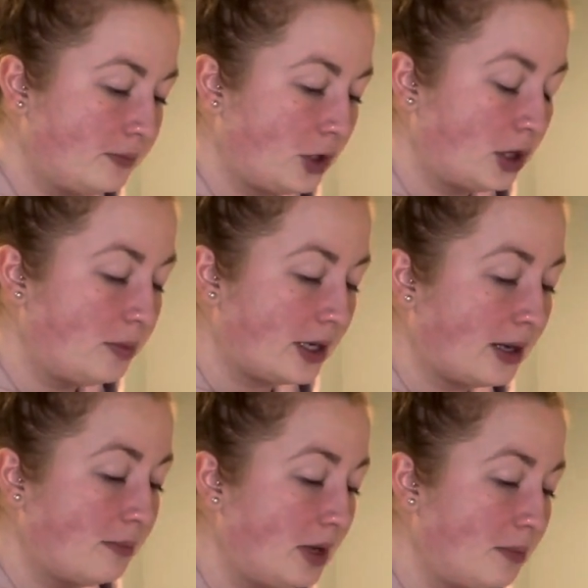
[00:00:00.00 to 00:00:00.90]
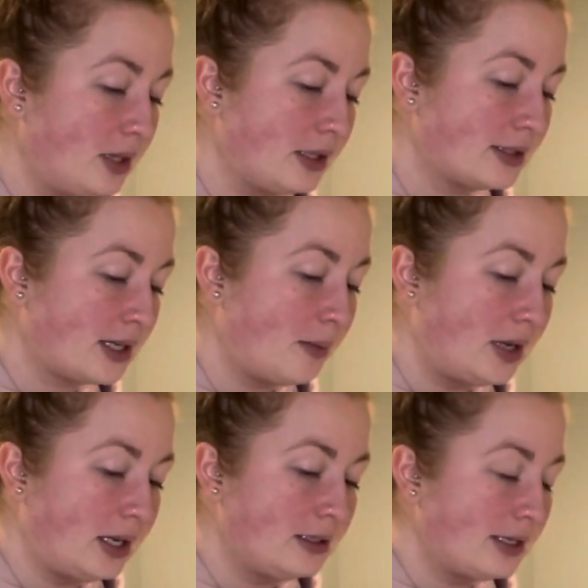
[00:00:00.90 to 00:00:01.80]
There could be a commitment that's
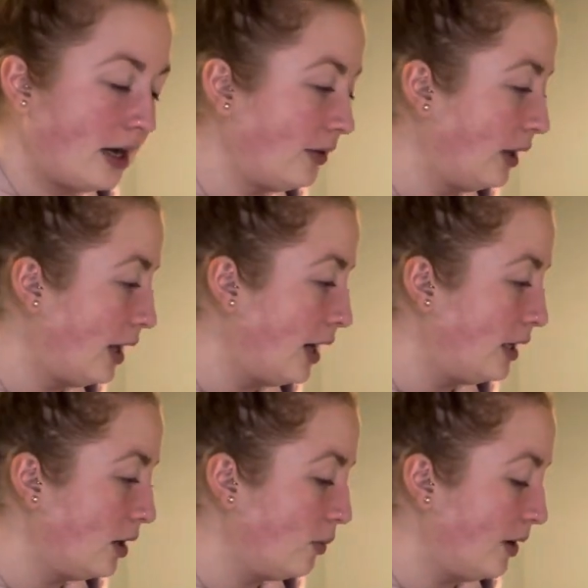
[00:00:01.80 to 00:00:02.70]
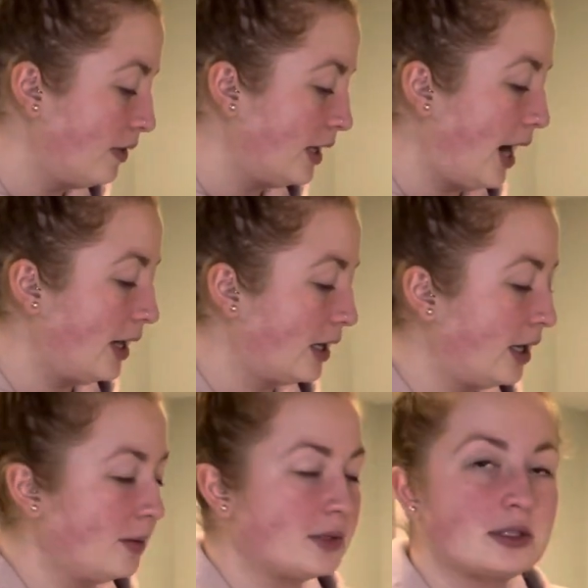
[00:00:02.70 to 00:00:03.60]
coming in down the line here. We have the Nine of
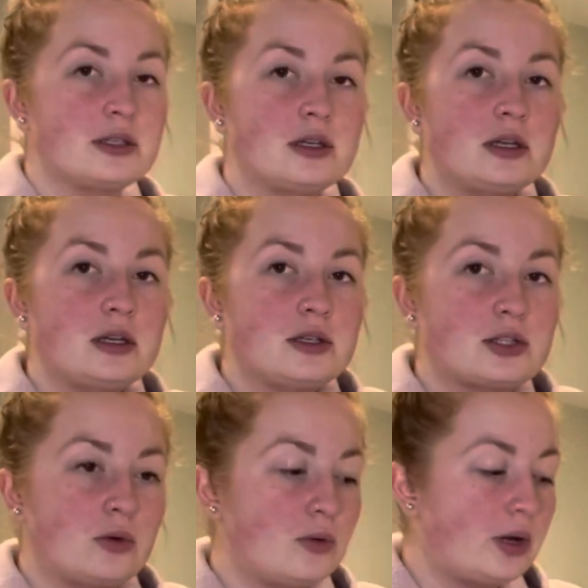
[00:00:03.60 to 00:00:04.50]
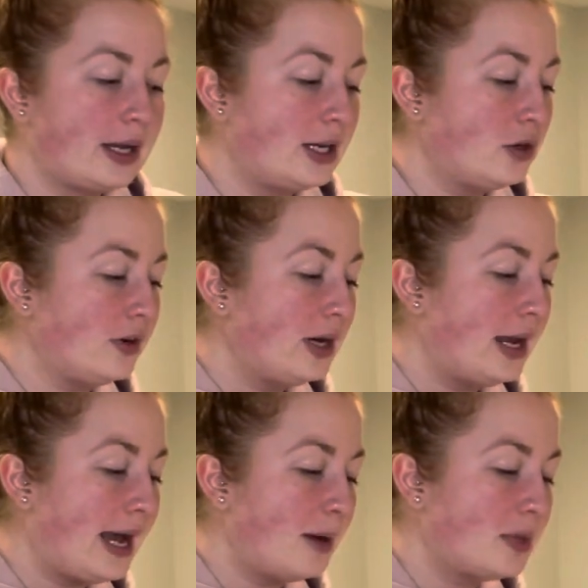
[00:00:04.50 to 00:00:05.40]
Cups. So again, you're very
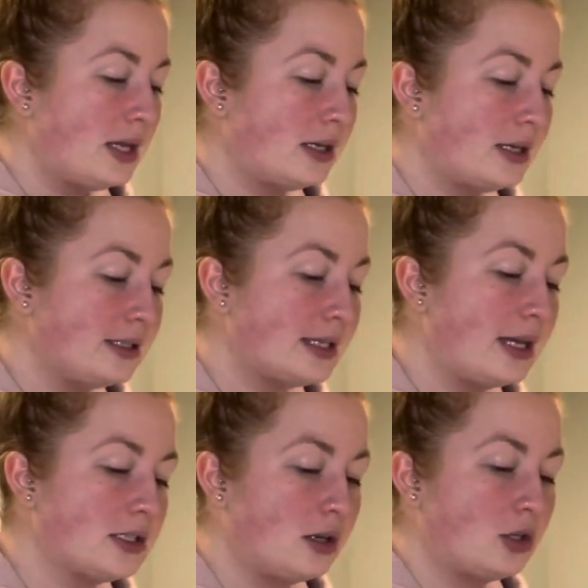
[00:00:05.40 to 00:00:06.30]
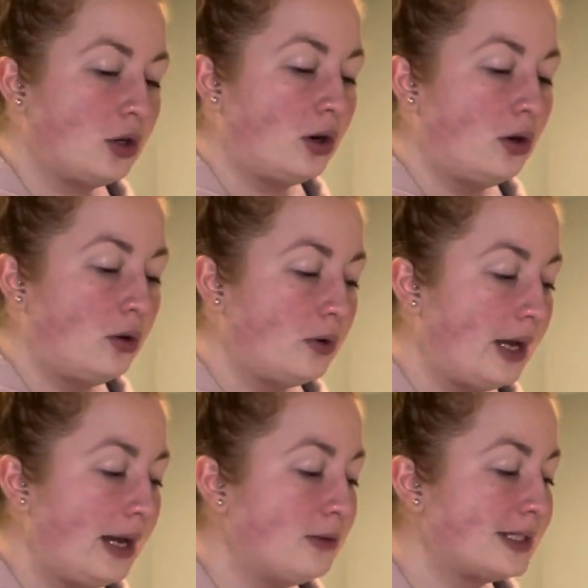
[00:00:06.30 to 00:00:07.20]
happy and content on your own
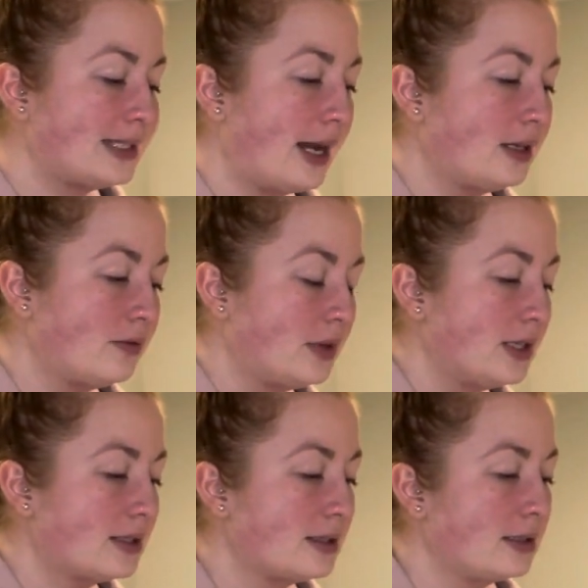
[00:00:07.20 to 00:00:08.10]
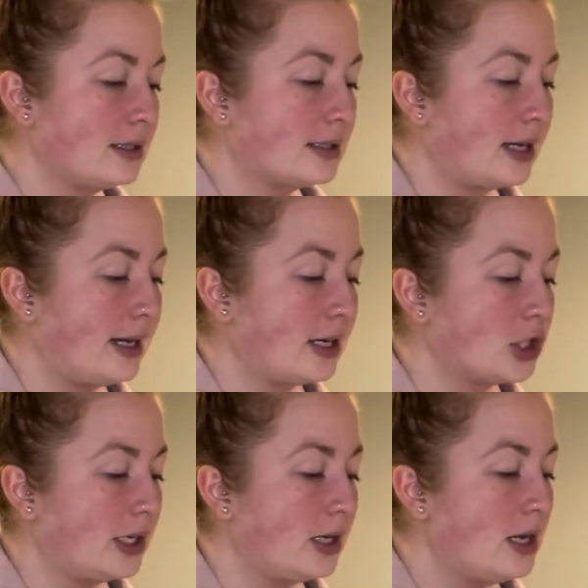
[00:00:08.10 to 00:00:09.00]
outside of this
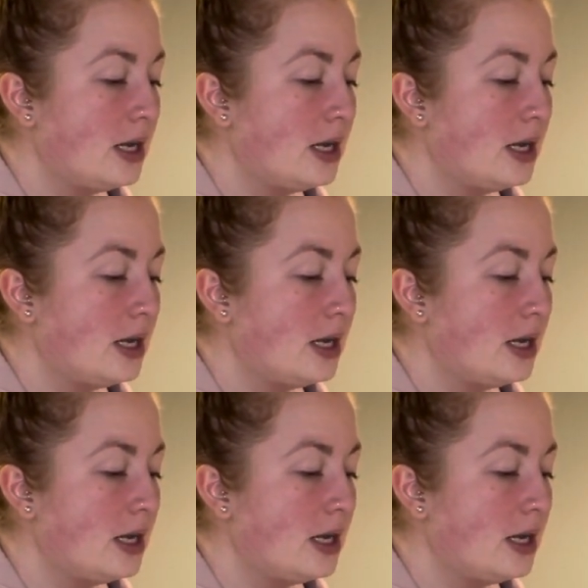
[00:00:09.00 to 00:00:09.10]
connection.